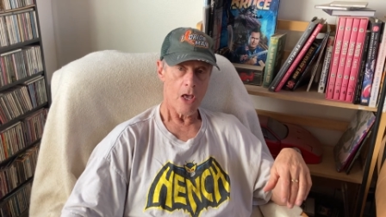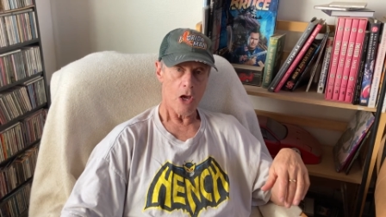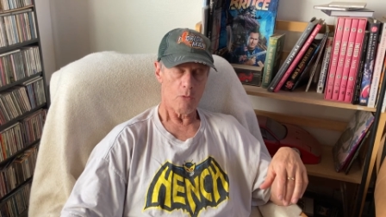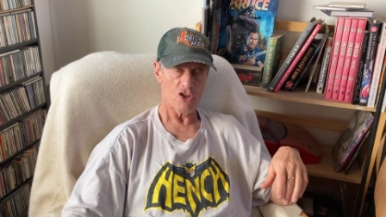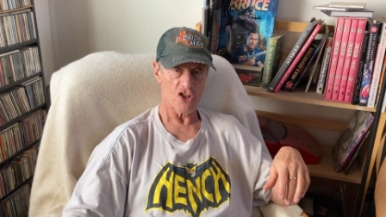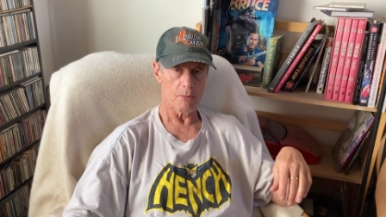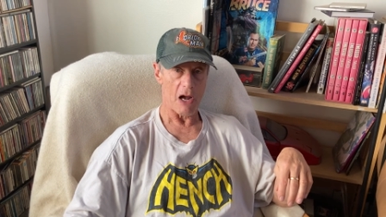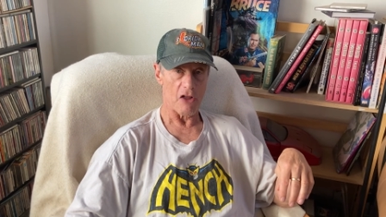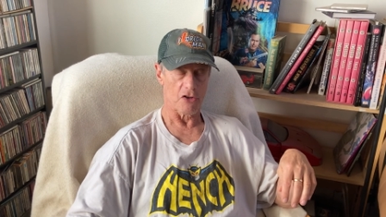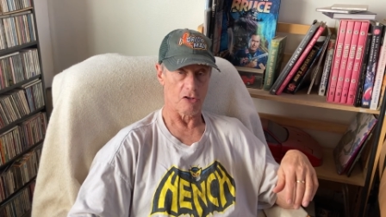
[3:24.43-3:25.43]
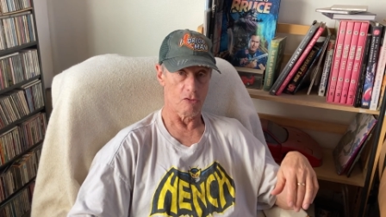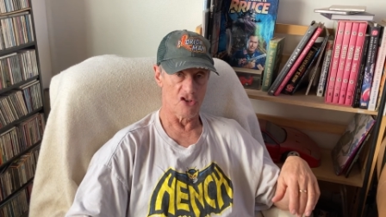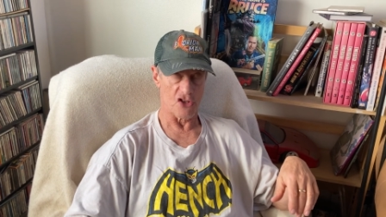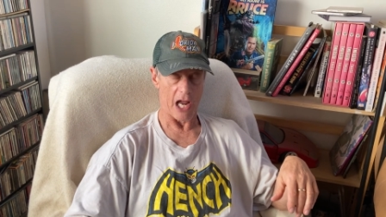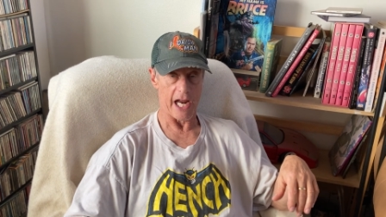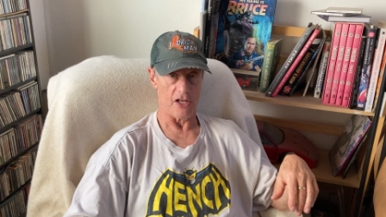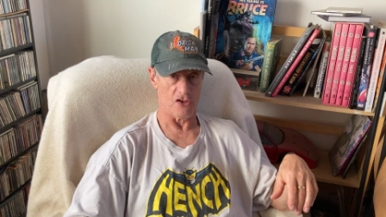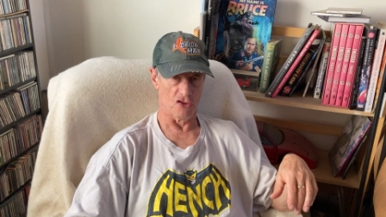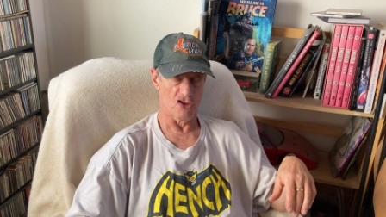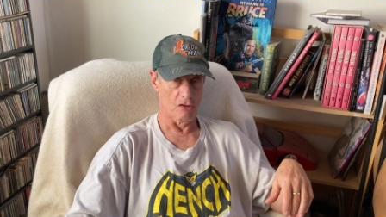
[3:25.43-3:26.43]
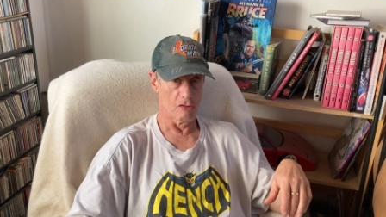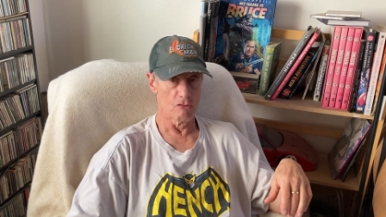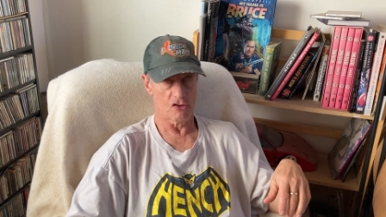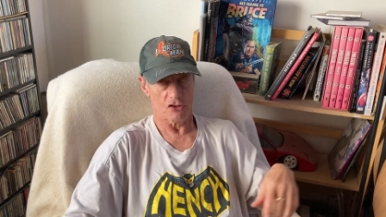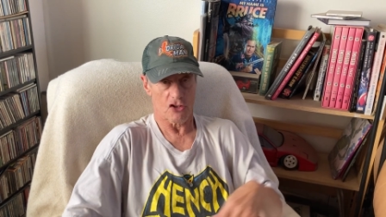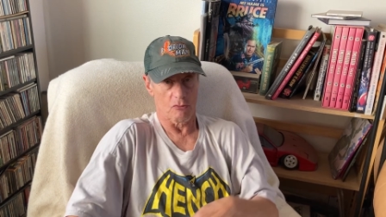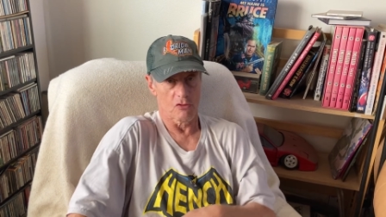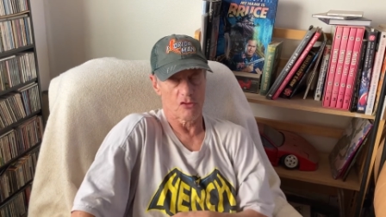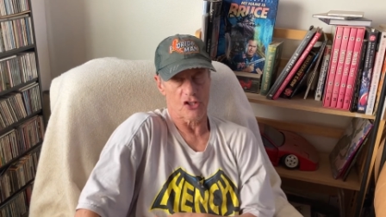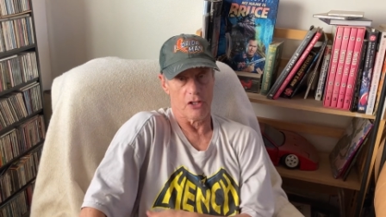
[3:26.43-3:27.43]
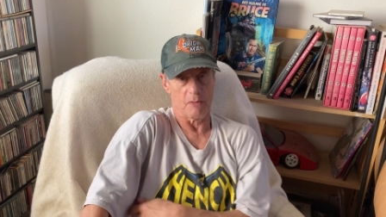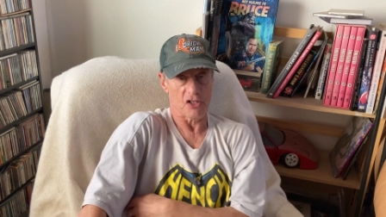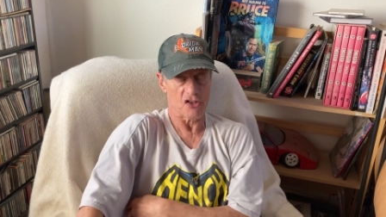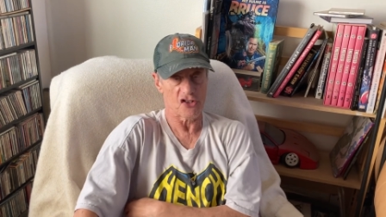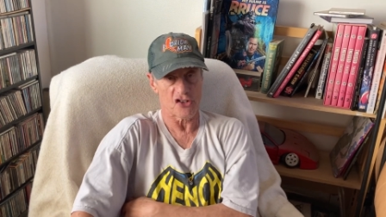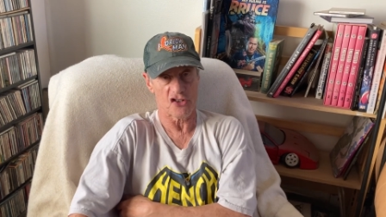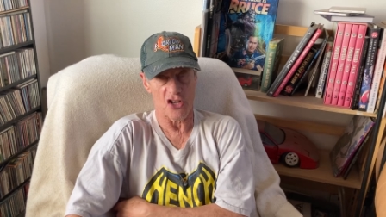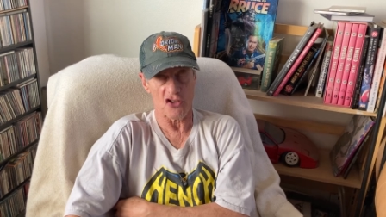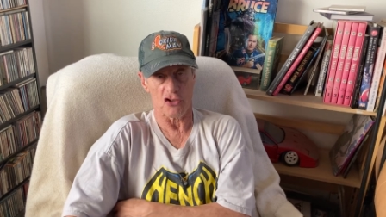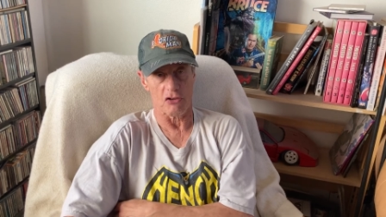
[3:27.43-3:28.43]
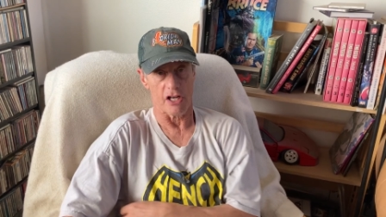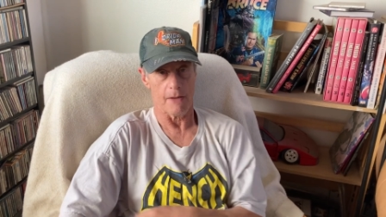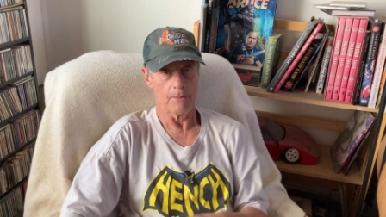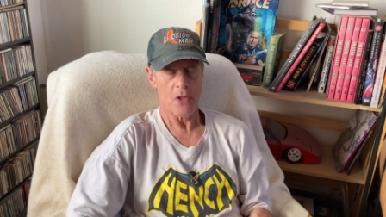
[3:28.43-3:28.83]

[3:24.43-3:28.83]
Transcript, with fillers: which is about the Crusades in Jerusalem in the 6th century,